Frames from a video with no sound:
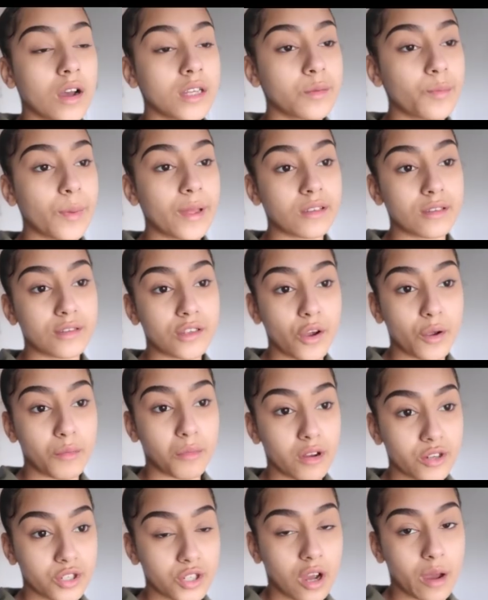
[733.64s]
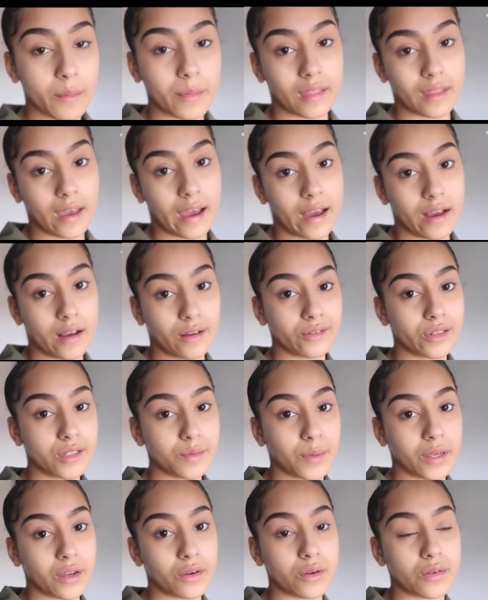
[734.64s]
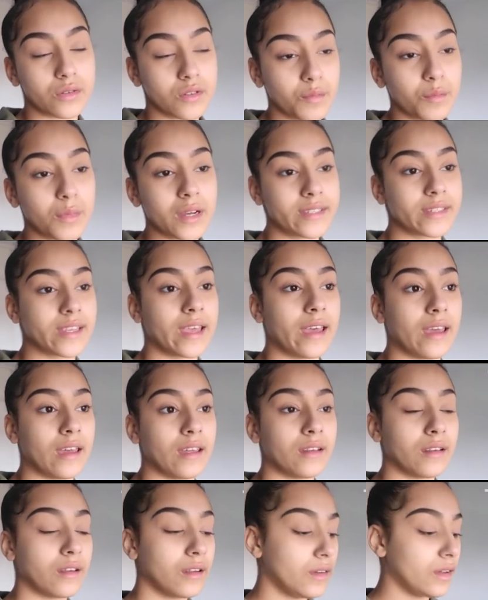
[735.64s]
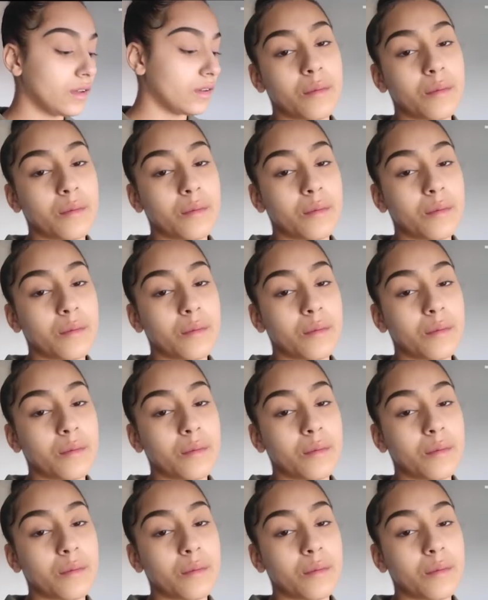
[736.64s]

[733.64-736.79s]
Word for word: I spend so much time in the house because of my skin.